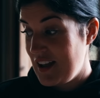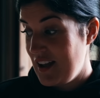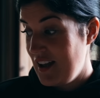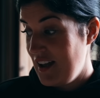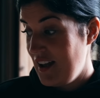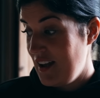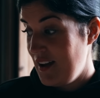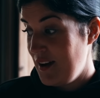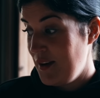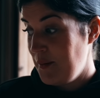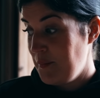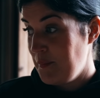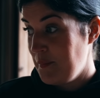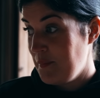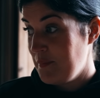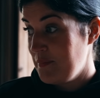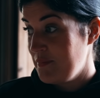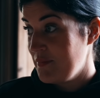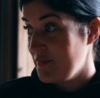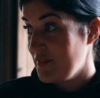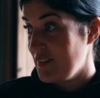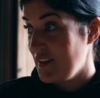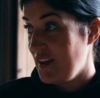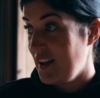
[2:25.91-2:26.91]
And
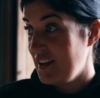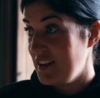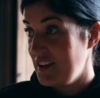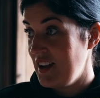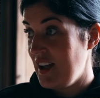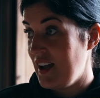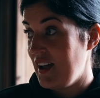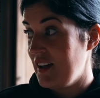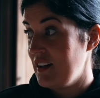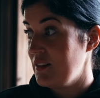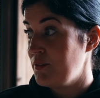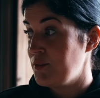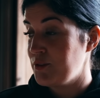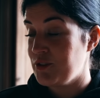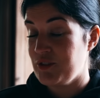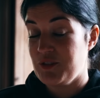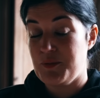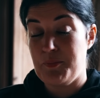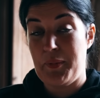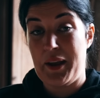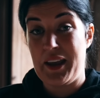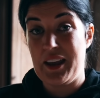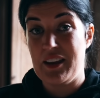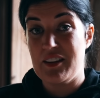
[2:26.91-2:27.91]
yeah, we'll just
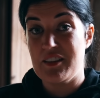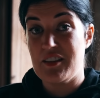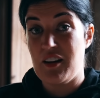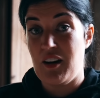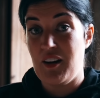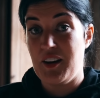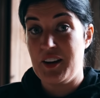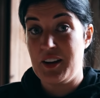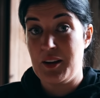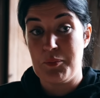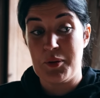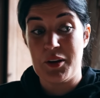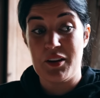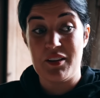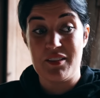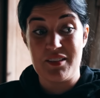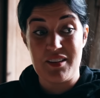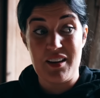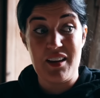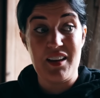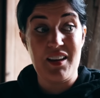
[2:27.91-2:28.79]
make it tidy because it